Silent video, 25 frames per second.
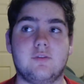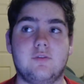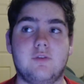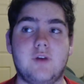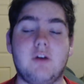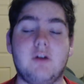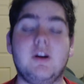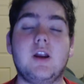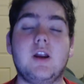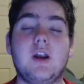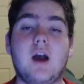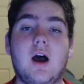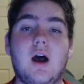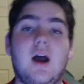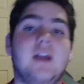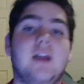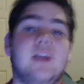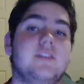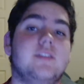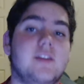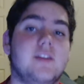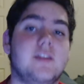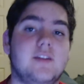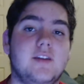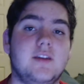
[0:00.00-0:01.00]
very
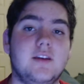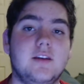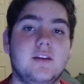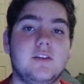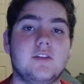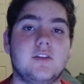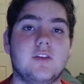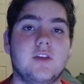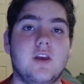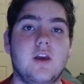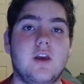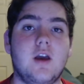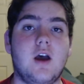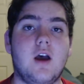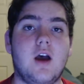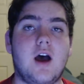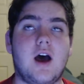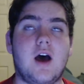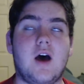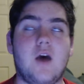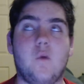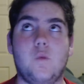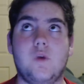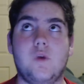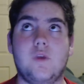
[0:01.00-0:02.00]
high settings,
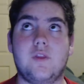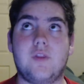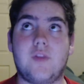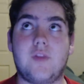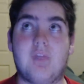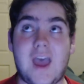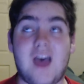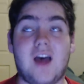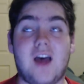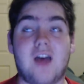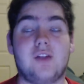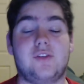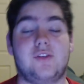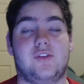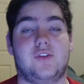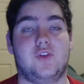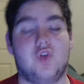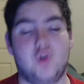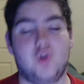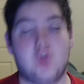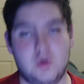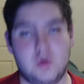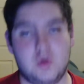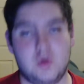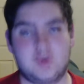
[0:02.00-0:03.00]
without
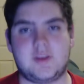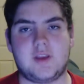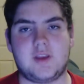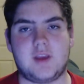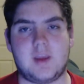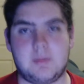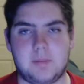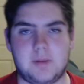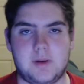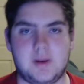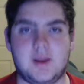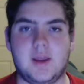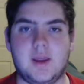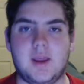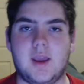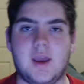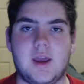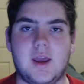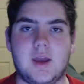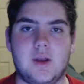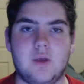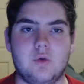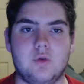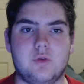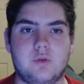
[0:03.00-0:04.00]
uber
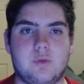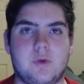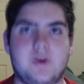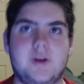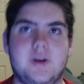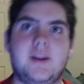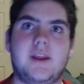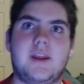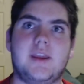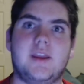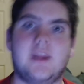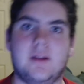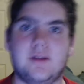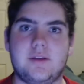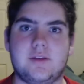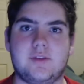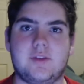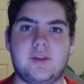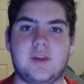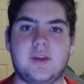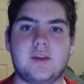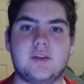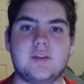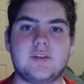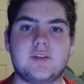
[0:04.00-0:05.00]
sampling and all the
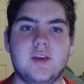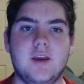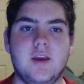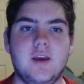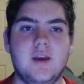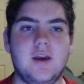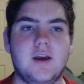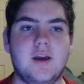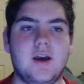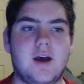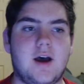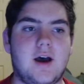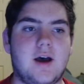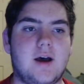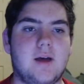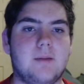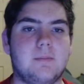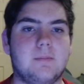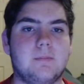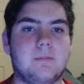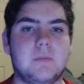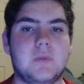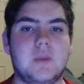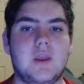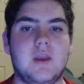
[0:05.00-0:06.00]
ridiculous things.
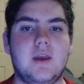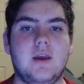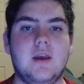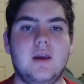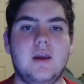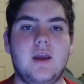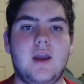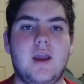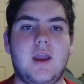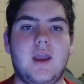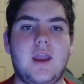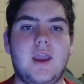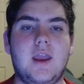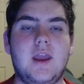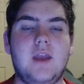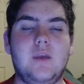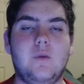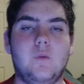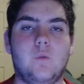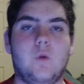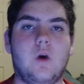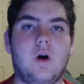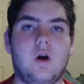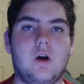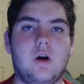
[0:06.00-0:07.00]

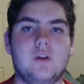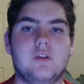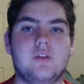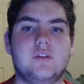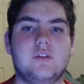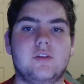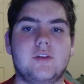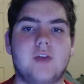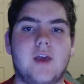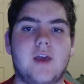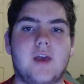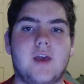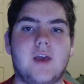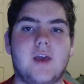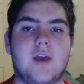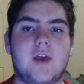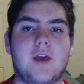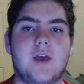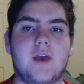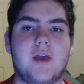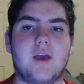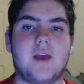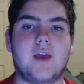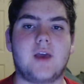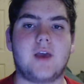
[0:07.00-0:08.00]
It was
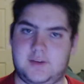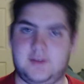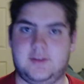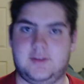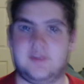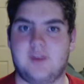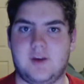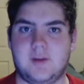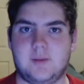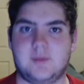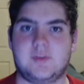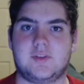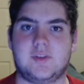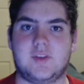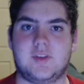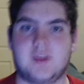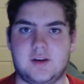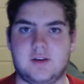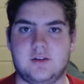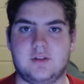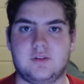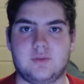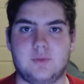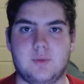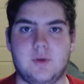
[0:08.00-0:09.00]
at 60 frames a
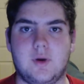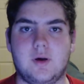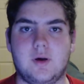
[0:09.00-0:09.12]
second